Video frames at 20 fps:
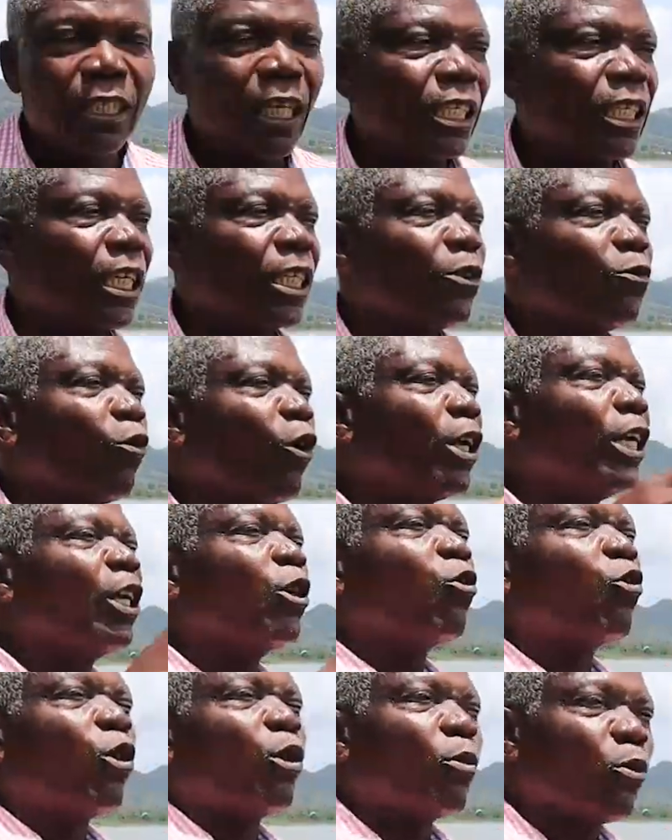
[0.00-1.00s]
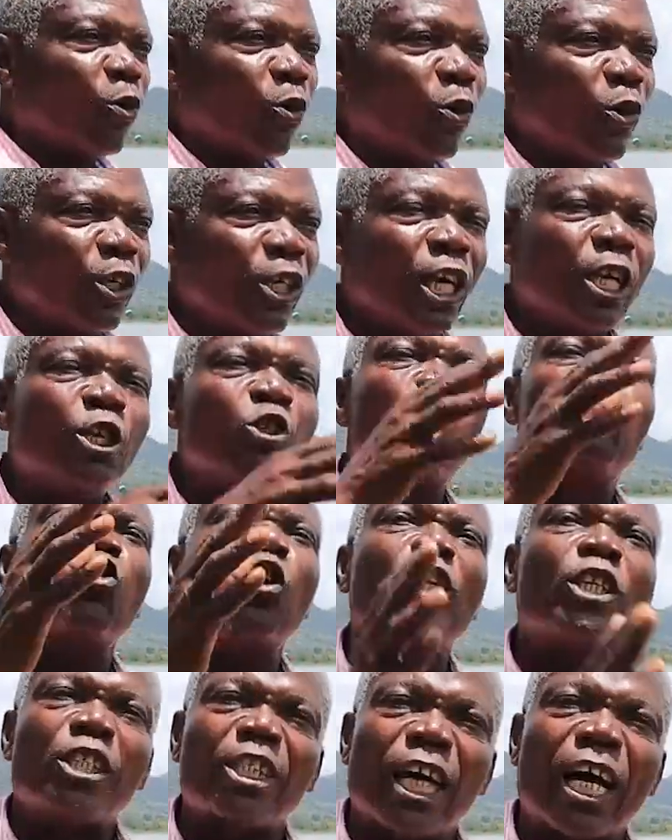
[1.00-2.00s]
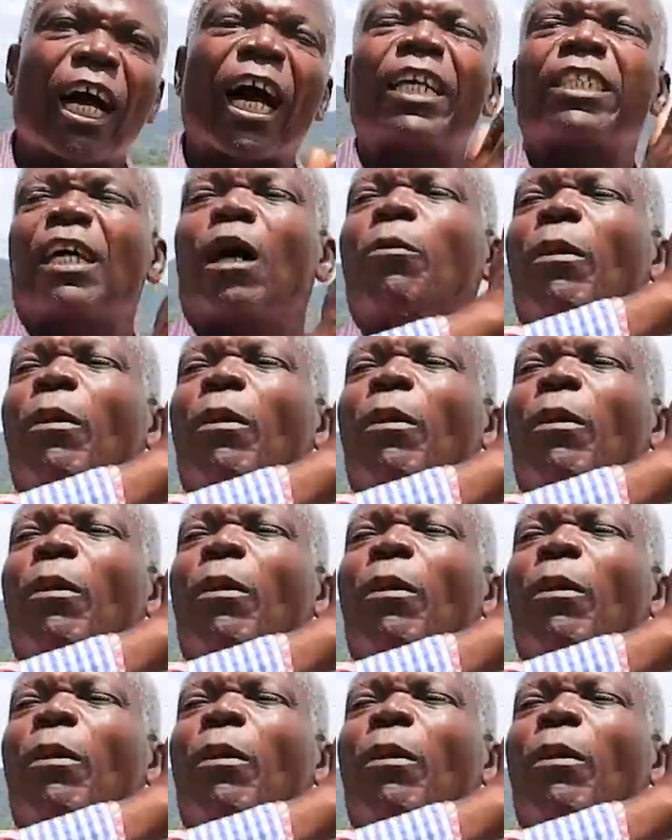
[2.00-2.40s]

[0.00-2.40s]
as a devoted in Kununo, yet in Sunny Share as